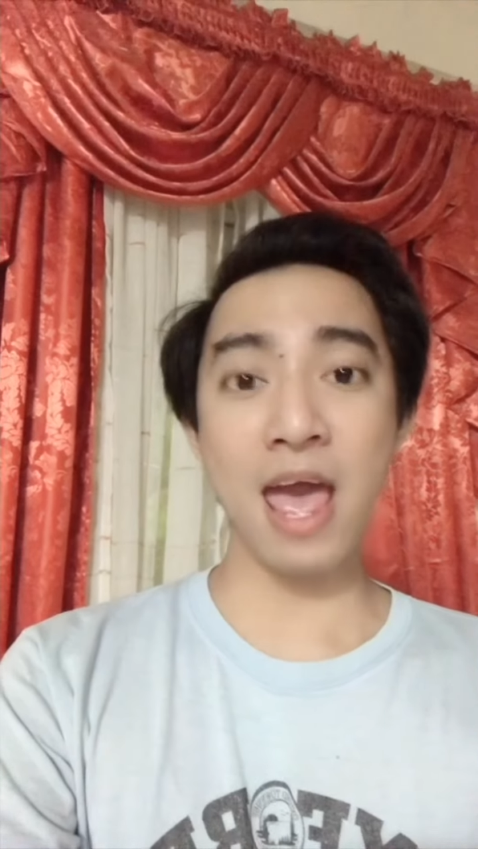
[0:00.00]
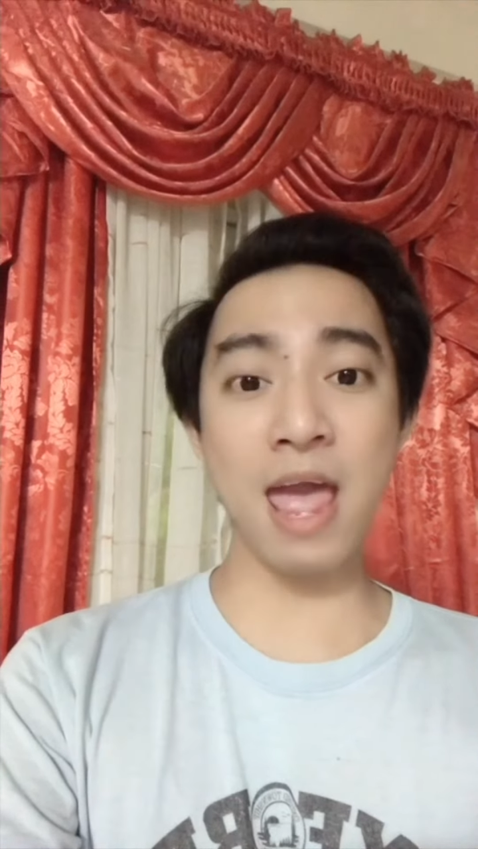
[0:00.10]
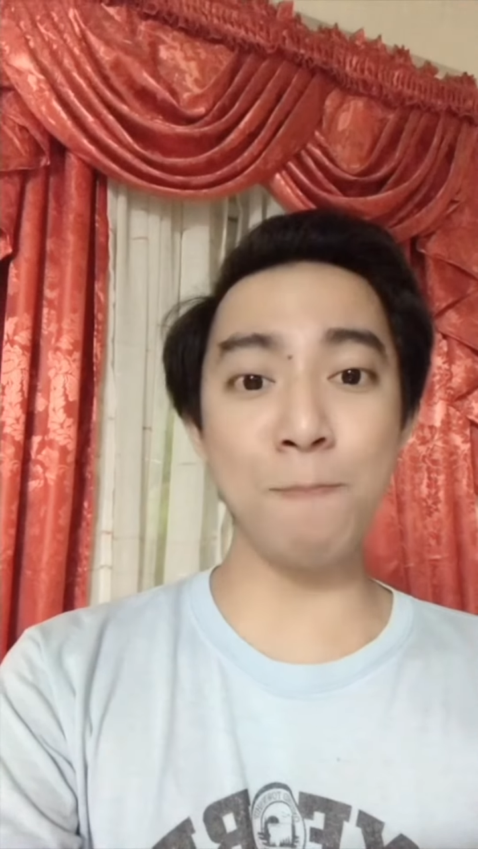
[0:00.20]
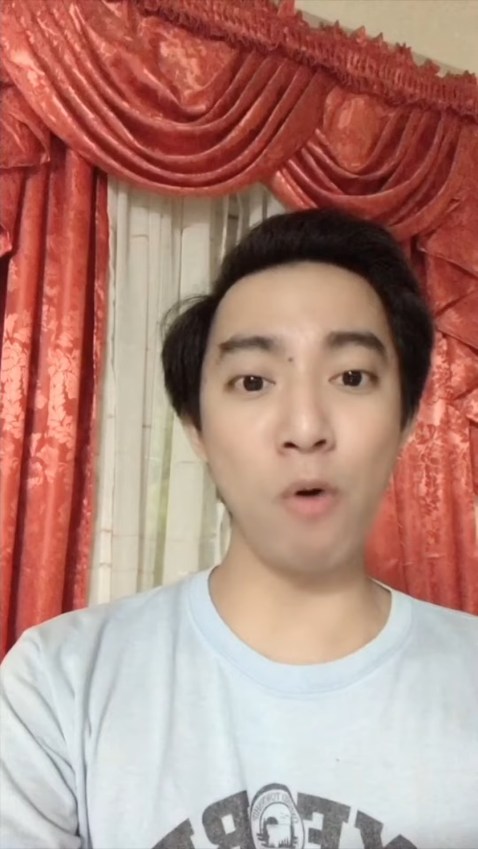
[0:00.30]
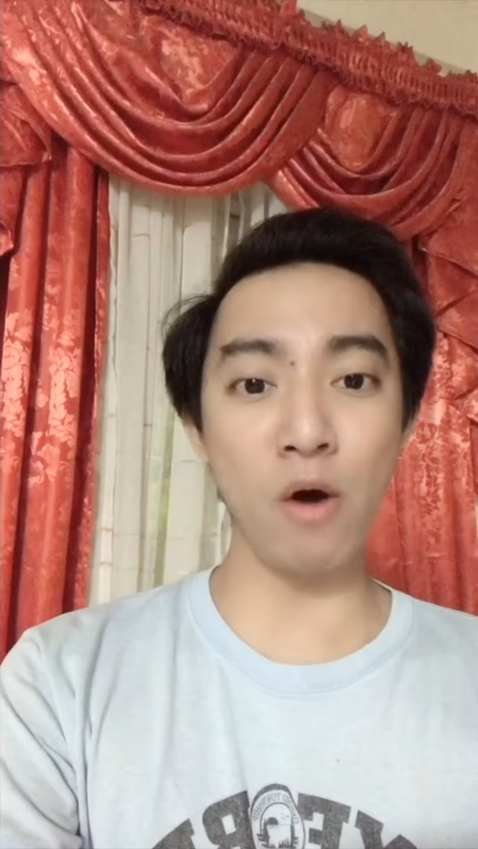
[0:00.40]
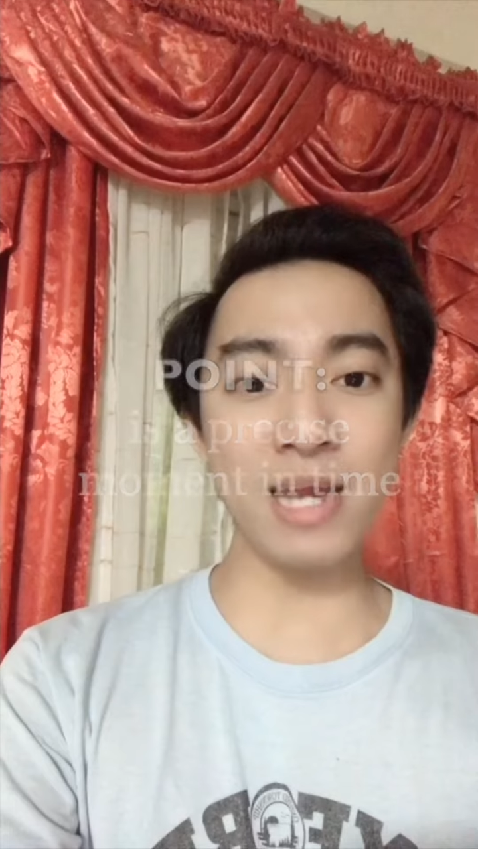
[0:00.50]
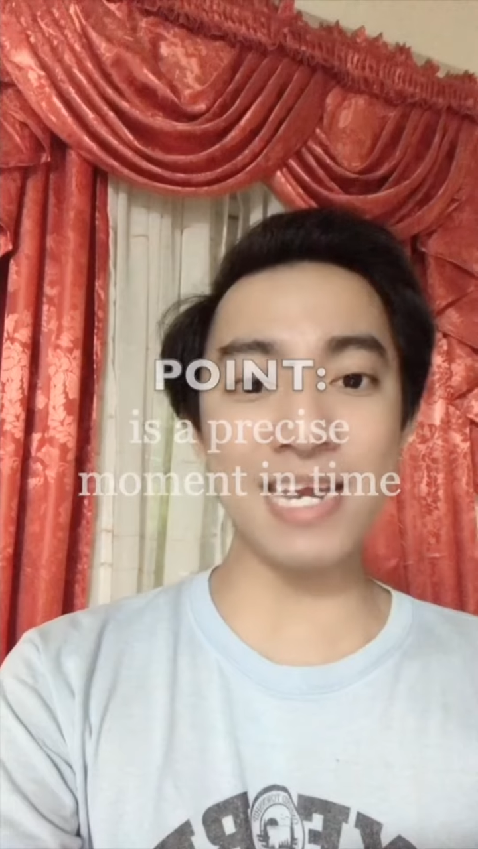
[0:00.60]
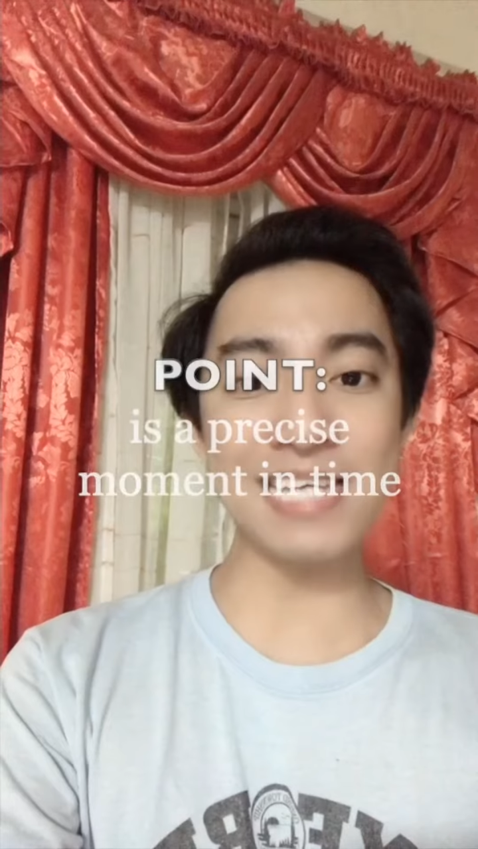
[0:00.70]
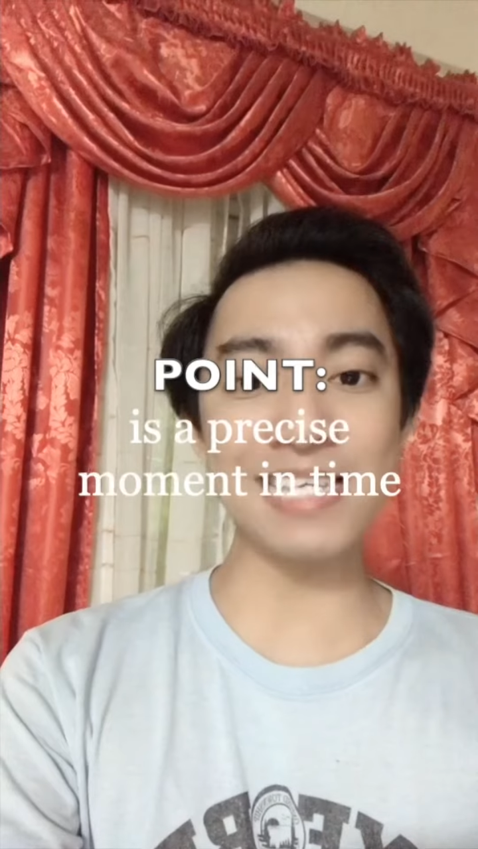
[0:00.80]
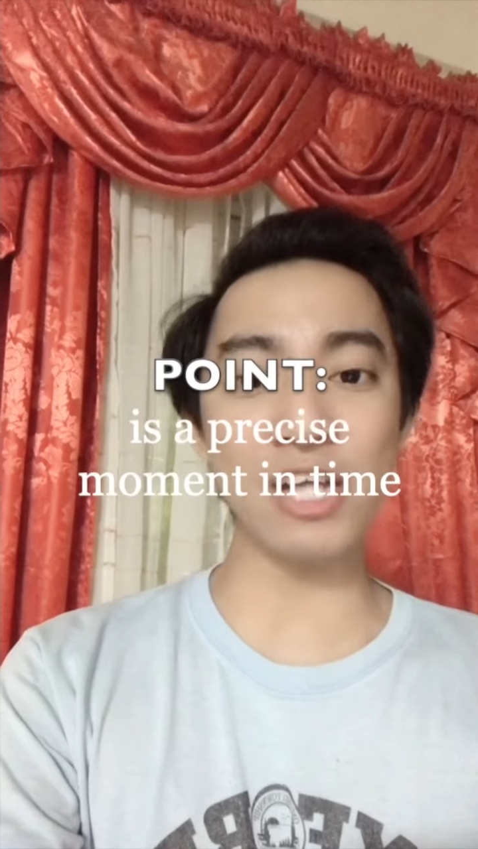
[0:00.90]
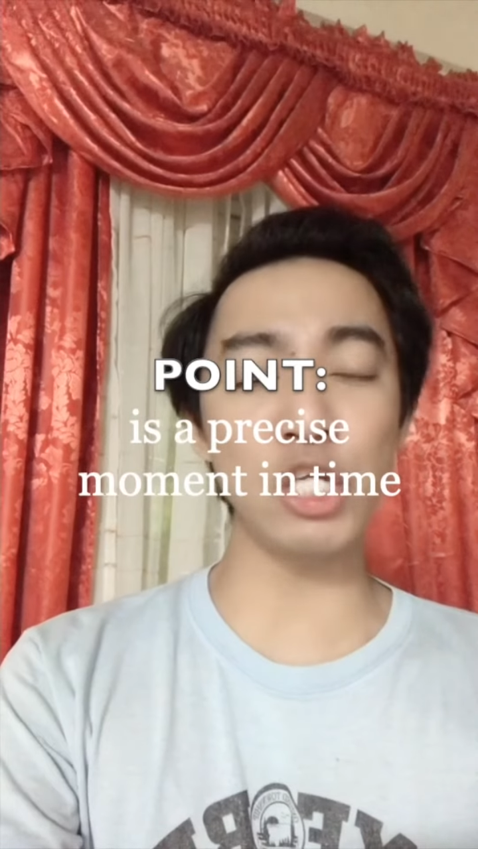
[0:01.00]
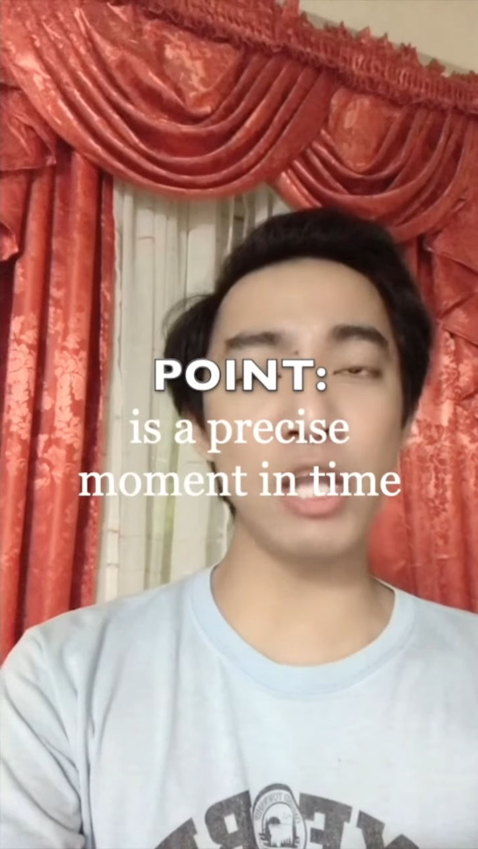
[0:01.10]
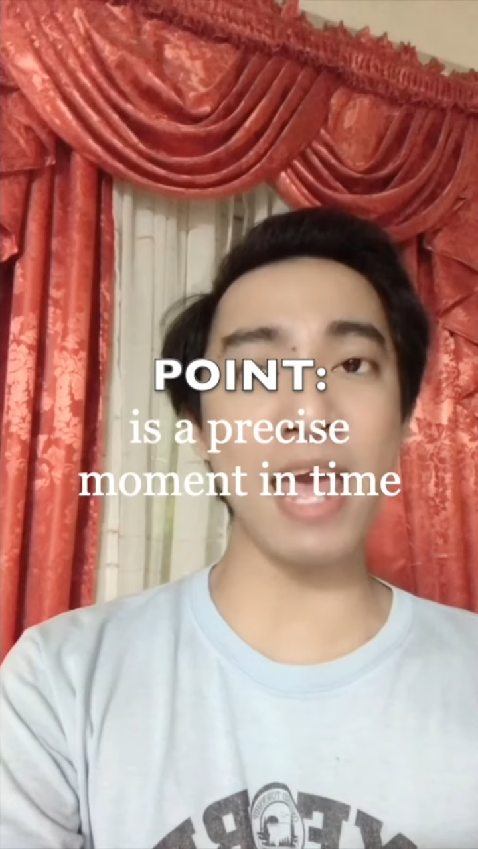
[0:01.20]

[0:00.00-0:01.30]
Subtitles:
point is actually a